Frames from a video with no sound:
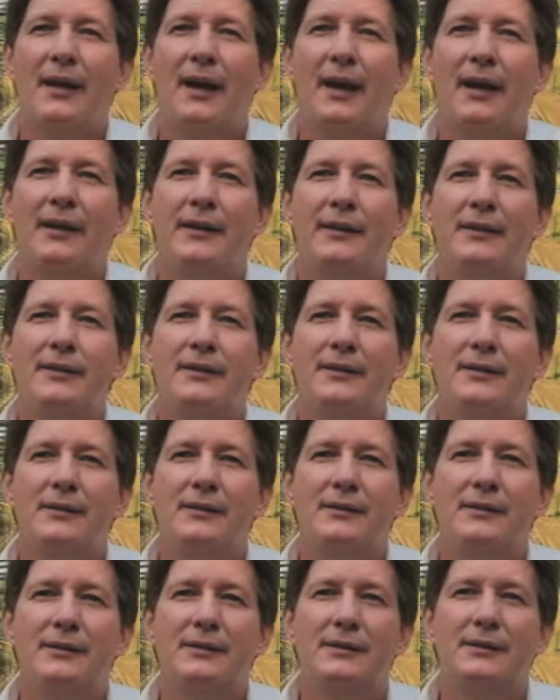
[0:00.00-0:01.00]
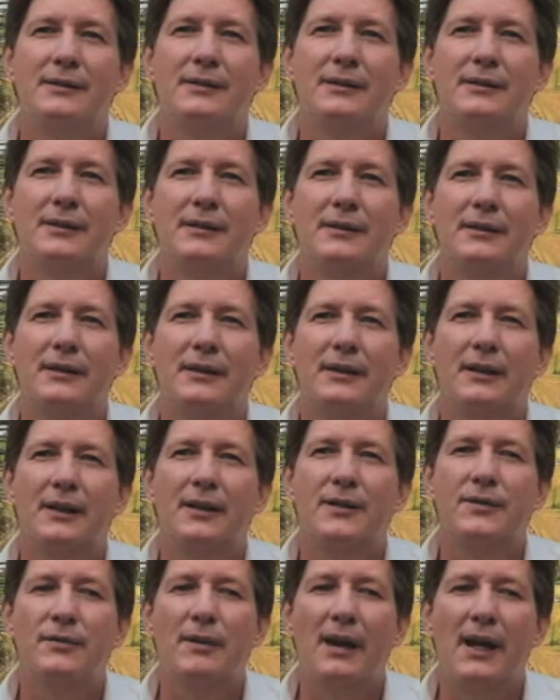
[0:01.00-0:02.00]
And
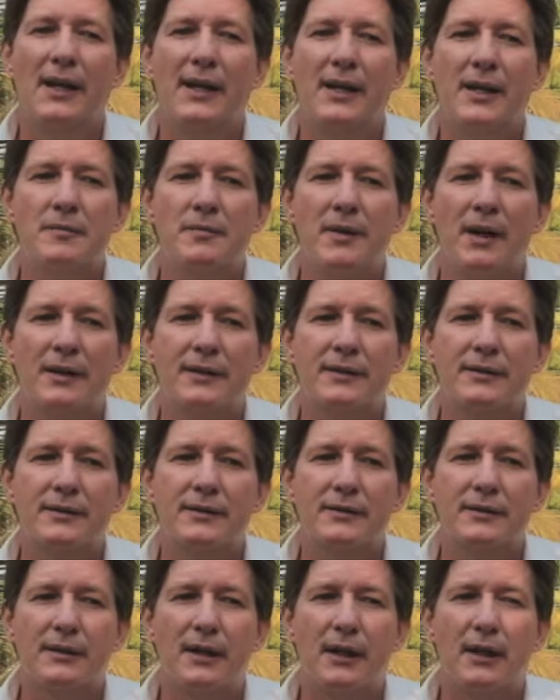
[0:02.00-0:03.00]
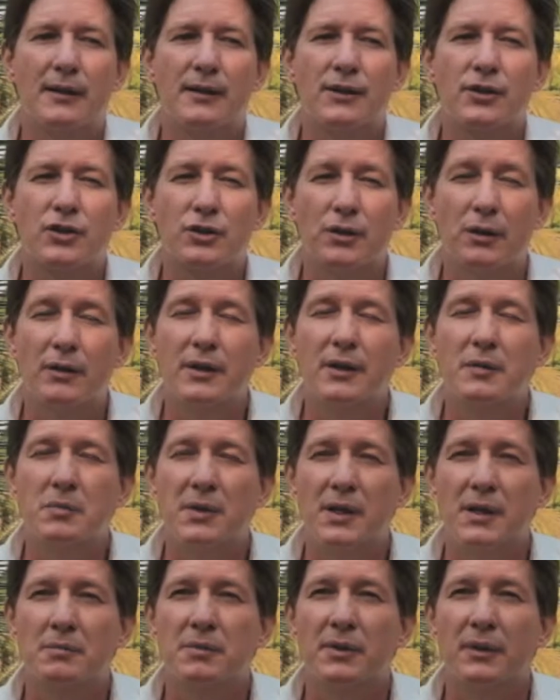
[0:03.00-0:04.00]
it's really about showing
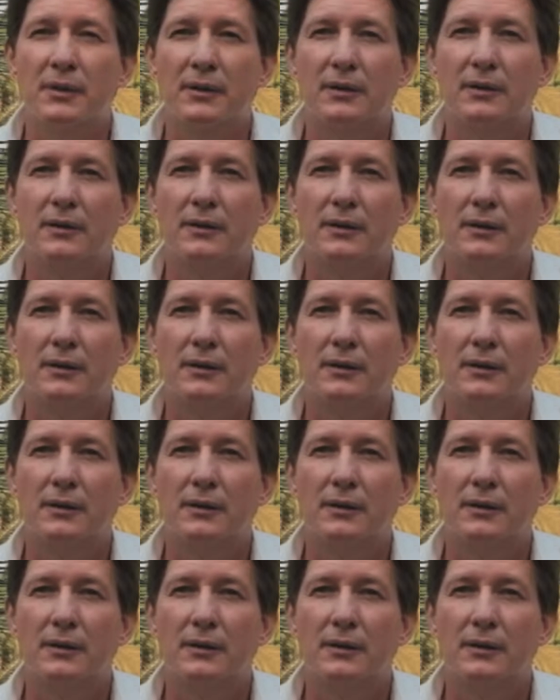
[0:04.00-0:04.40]
people